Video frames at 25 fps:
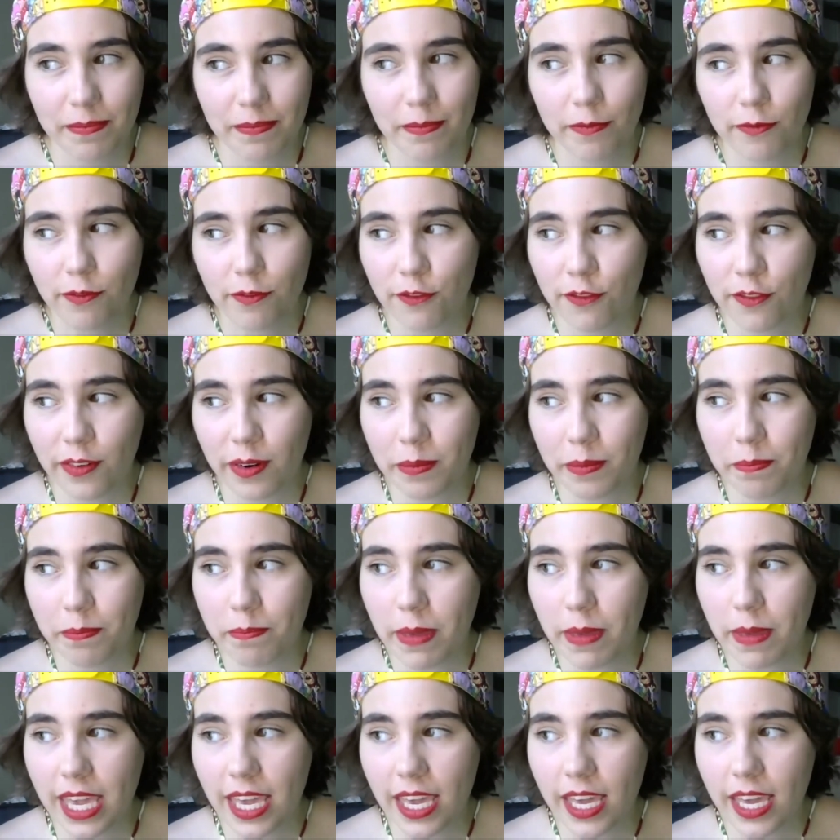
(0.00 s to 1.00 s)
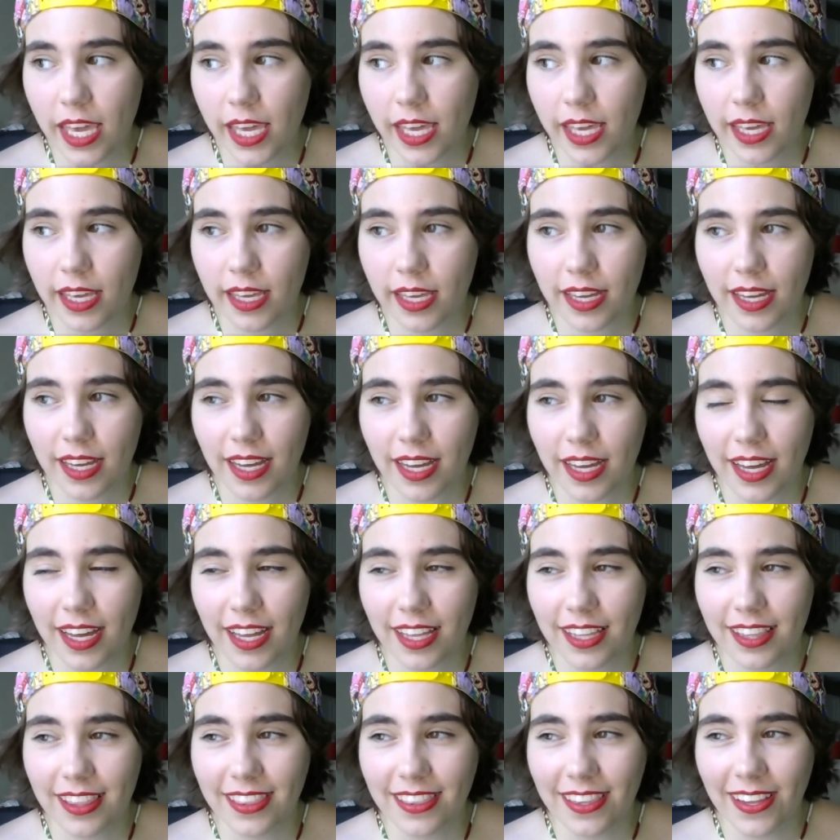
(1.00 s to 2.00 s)
For me,
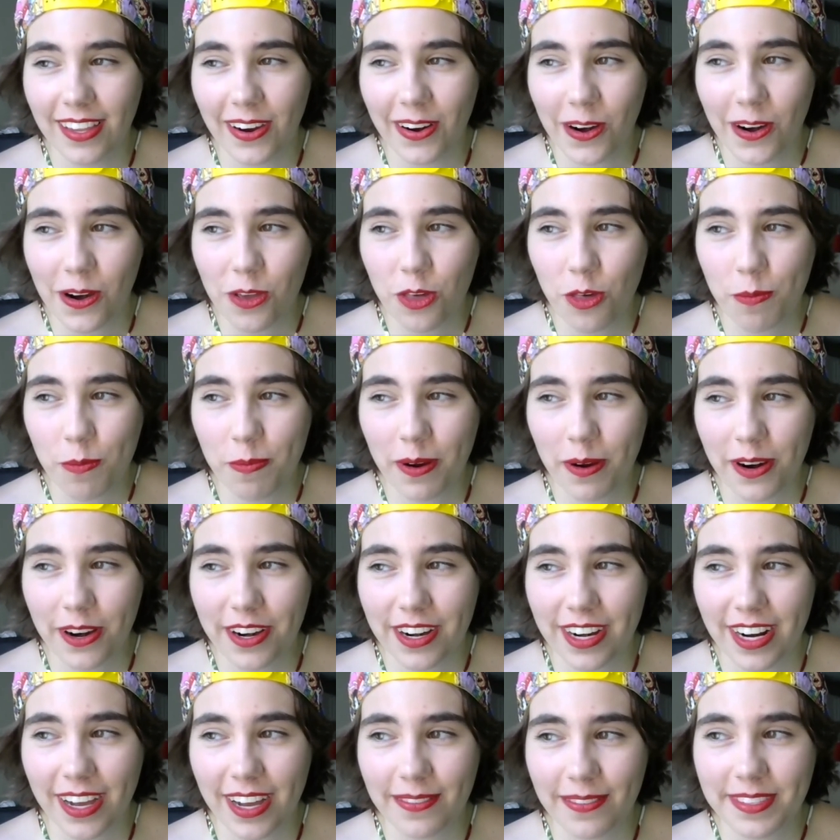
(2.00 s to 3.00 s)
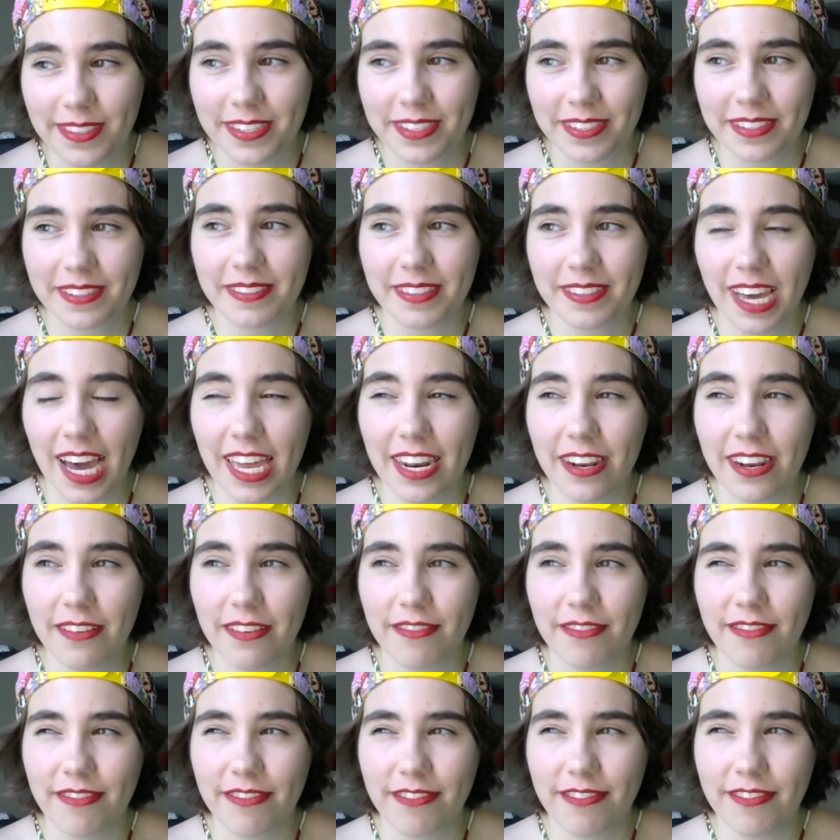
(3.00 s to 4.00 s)
a large part, I kind
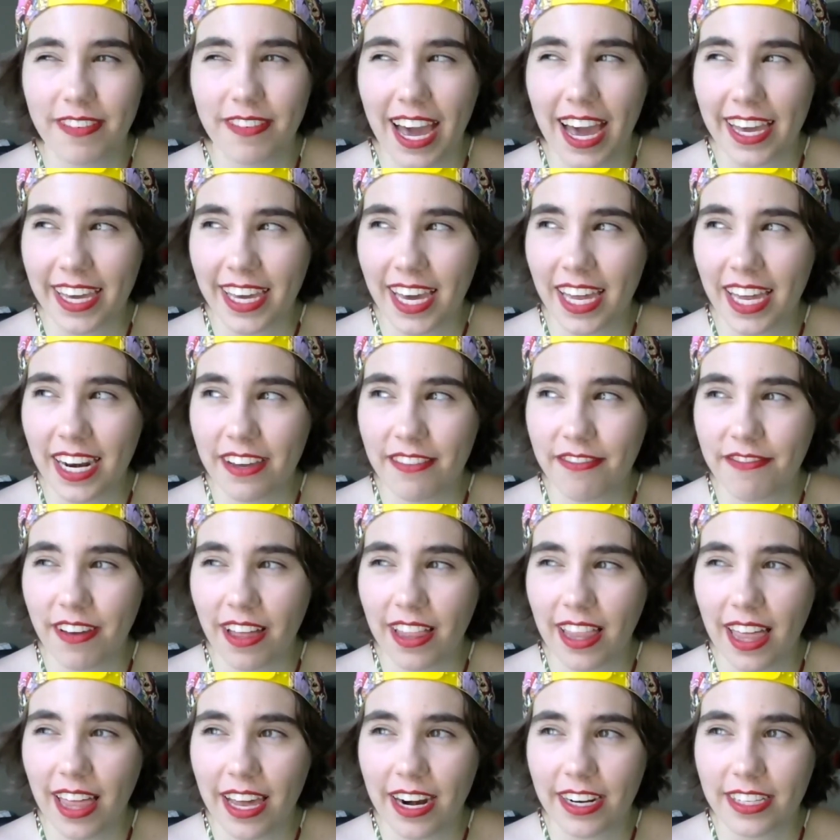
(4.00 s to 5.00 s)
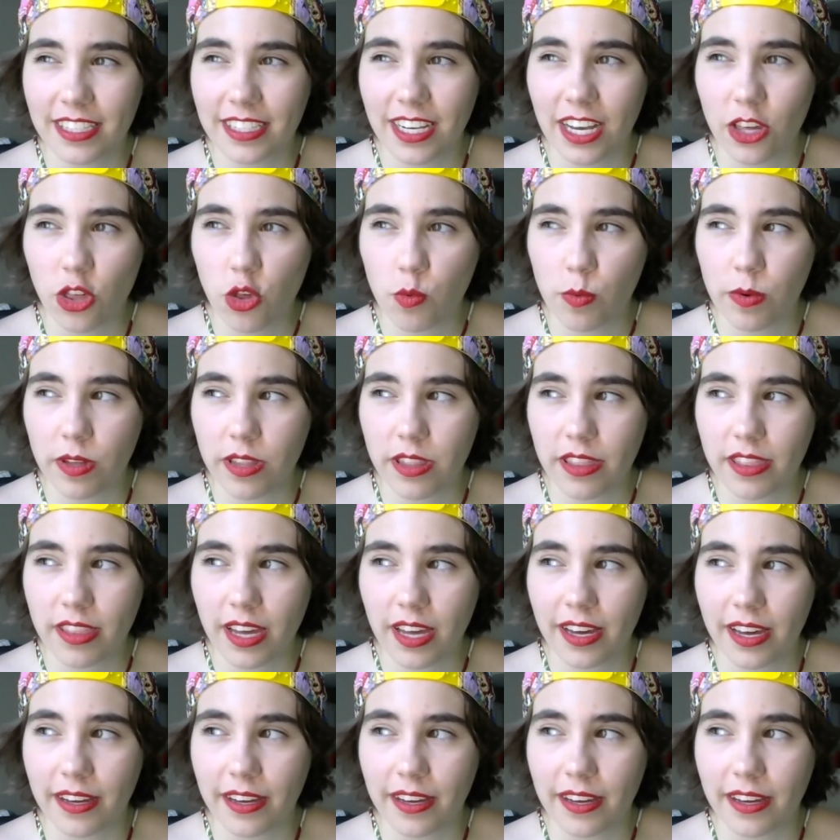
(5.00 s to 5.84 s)
of fell out of touch with,